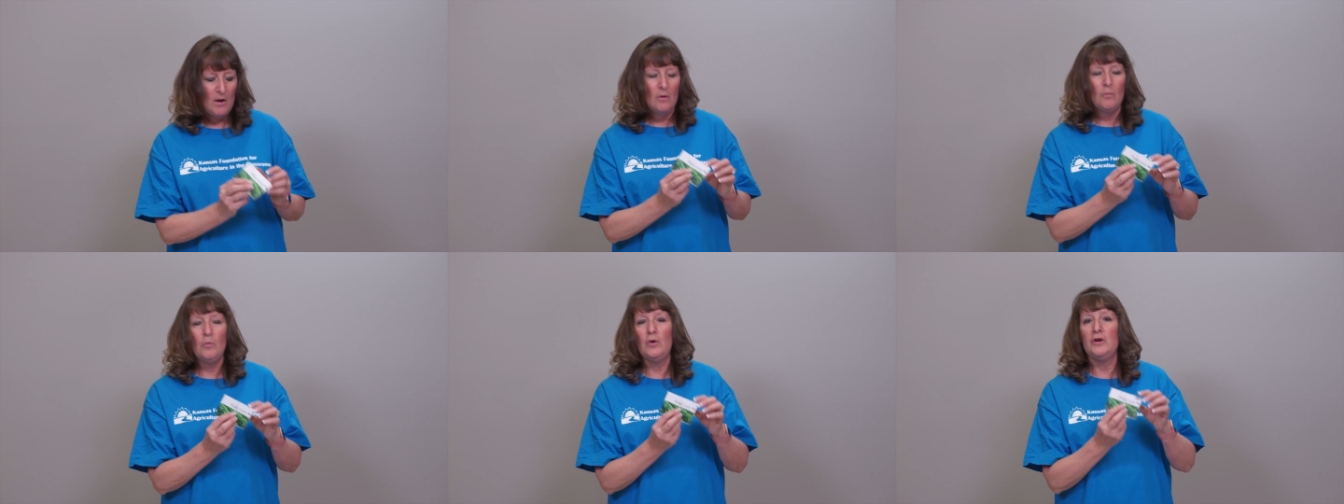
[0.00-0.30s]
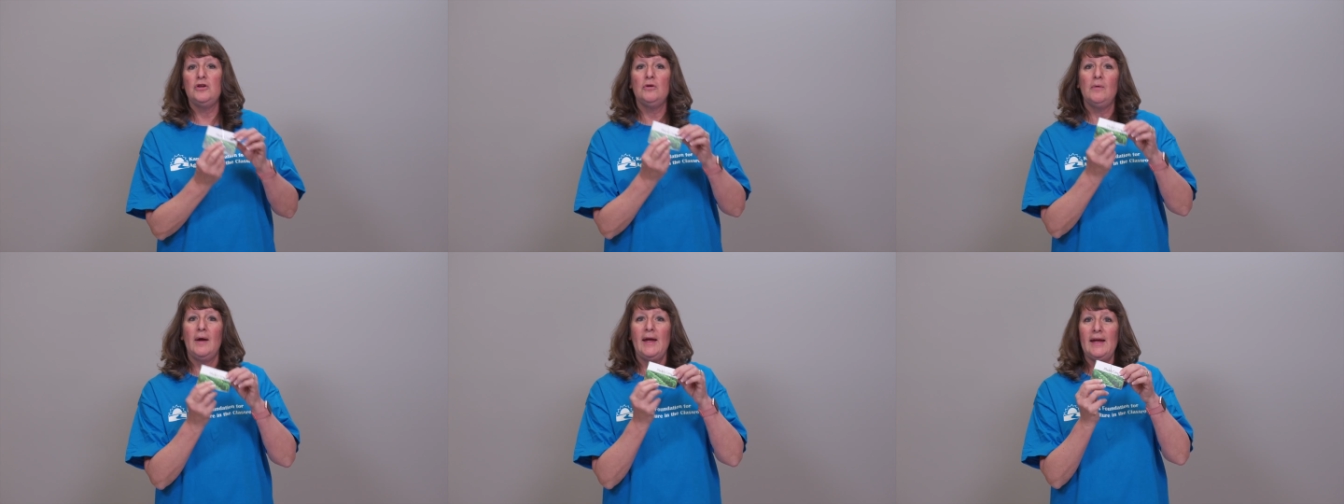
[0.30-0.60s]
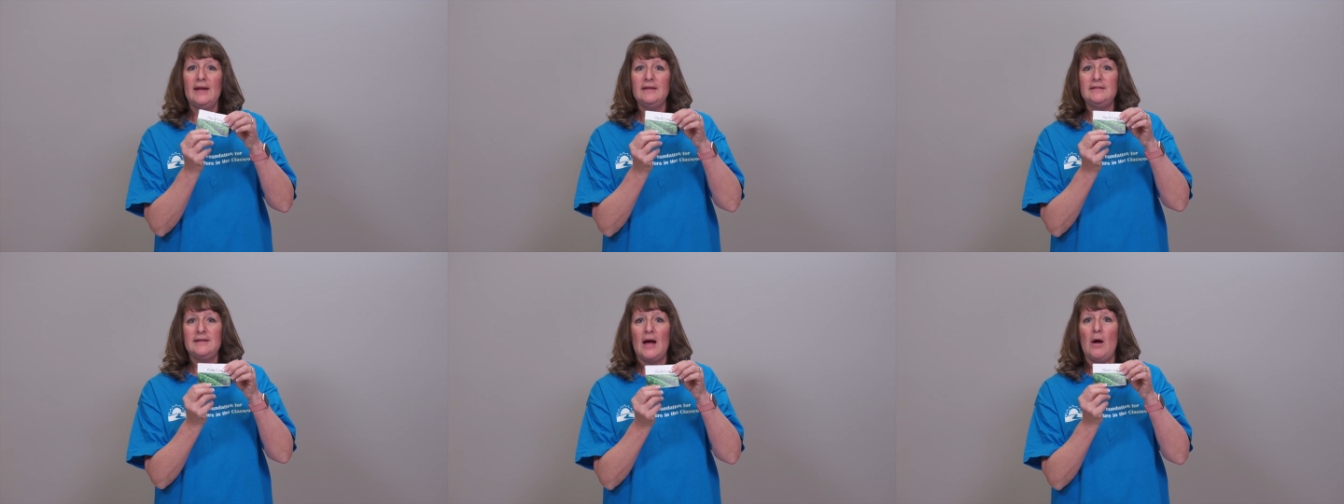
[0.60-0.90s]
where you
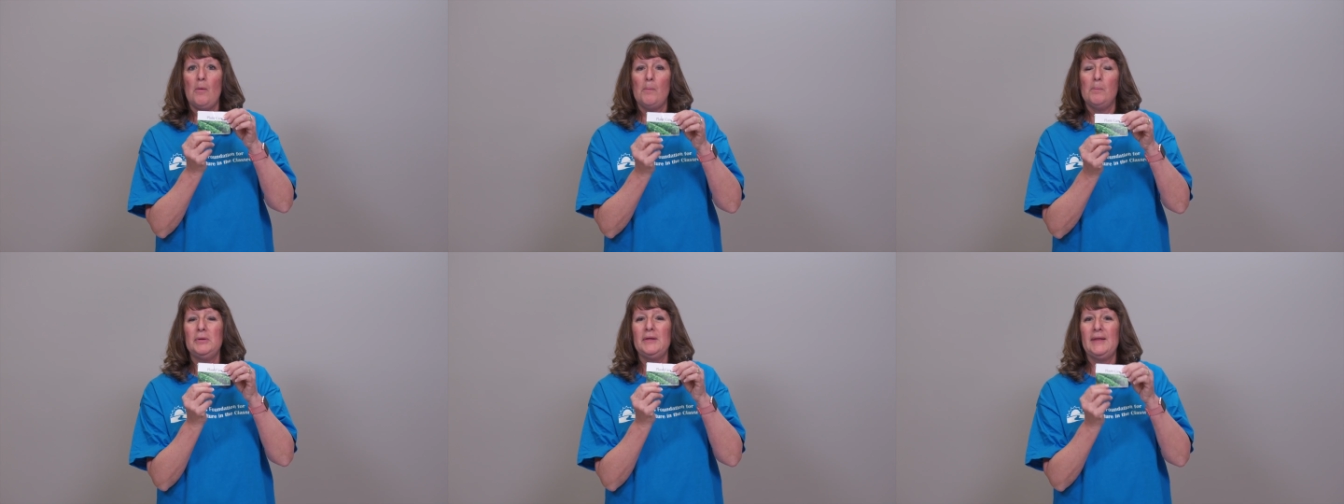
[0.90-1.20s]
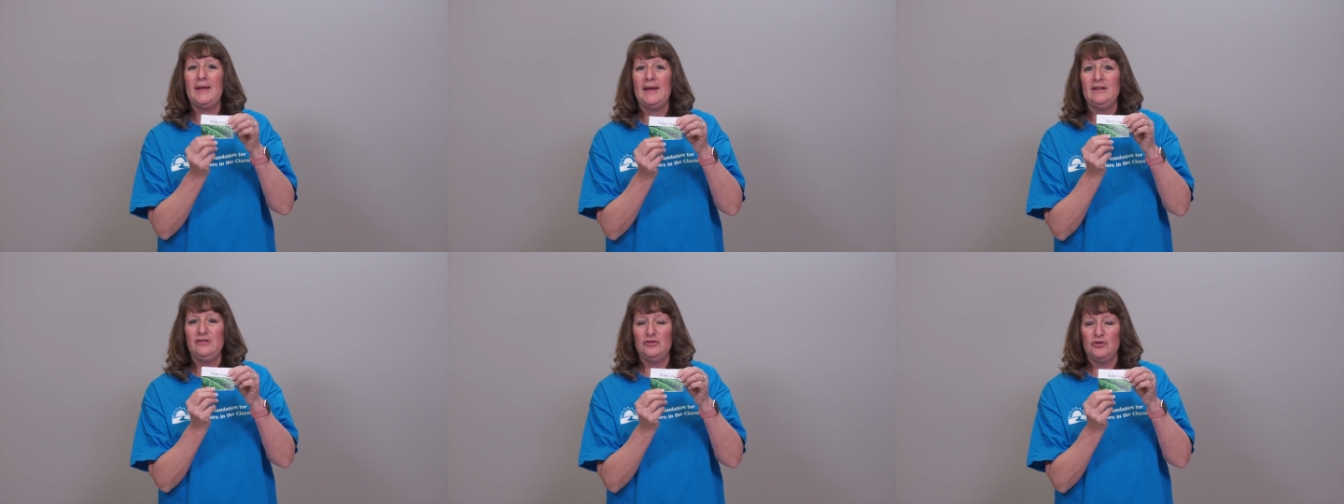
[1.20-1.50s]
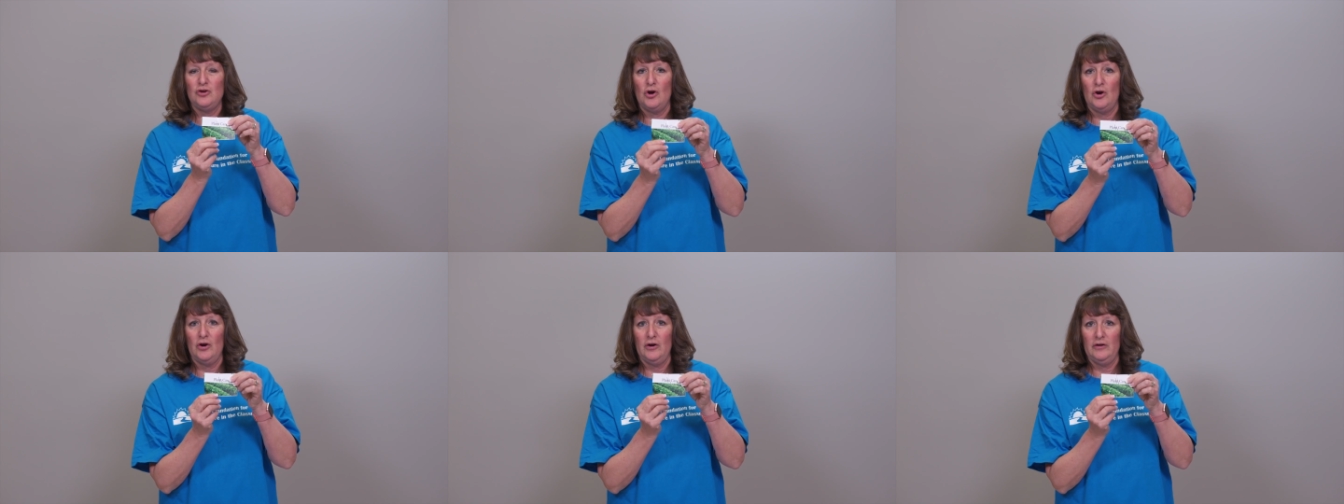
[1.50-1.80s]
hand out plant
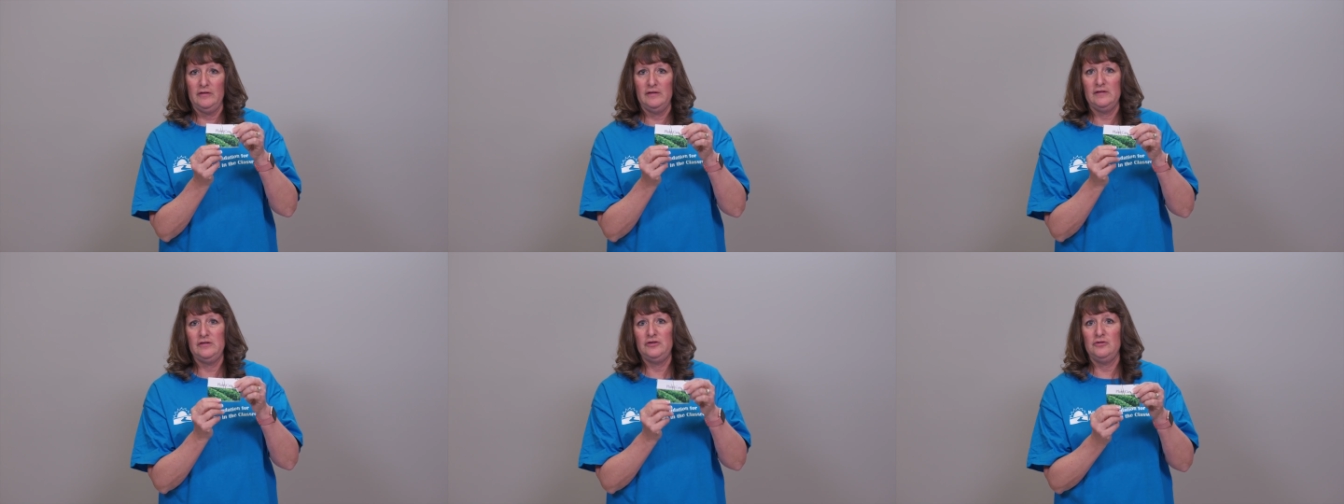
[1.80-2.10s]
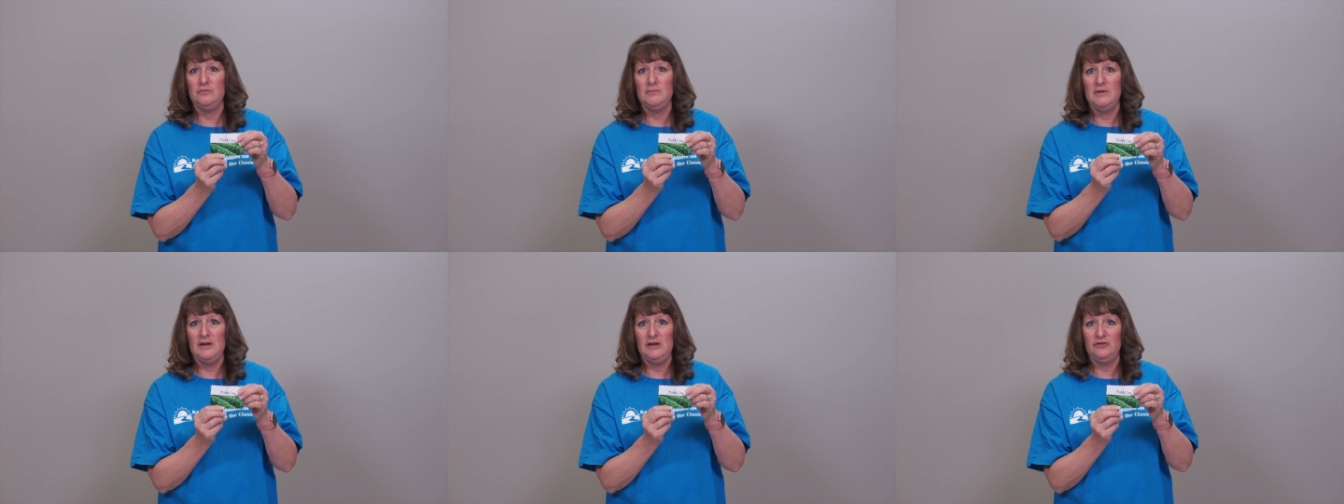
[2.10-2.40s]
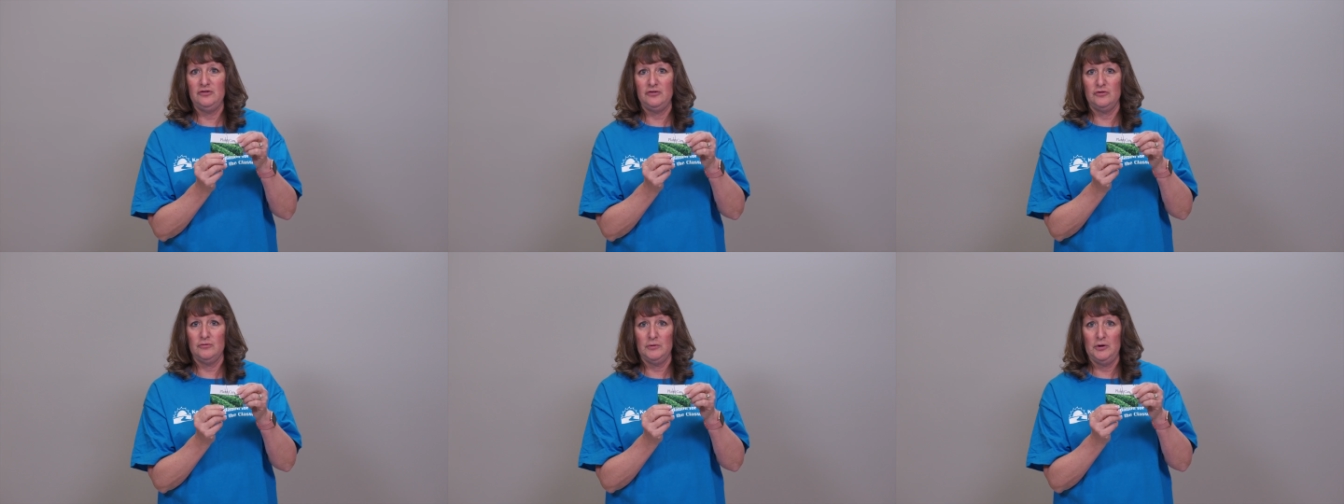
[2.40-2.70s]
cards to
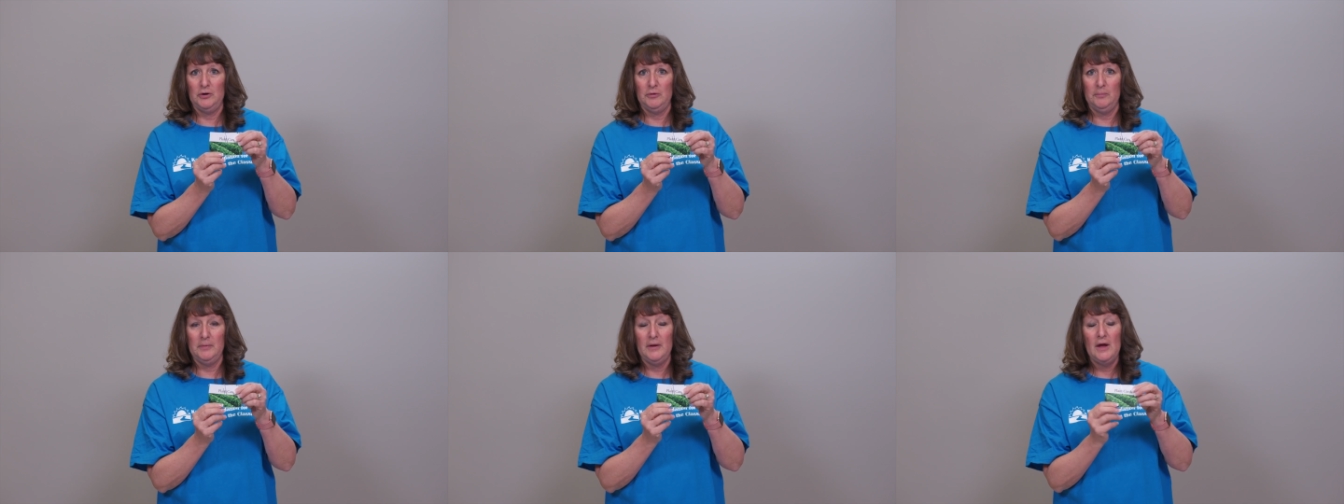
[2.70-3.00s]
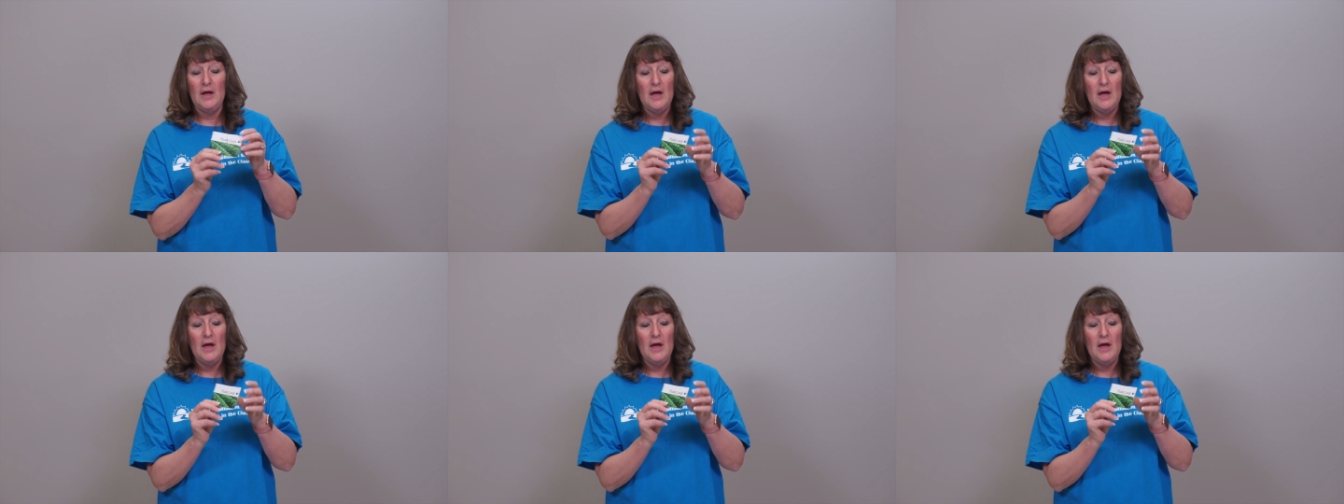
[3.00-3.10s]
each group.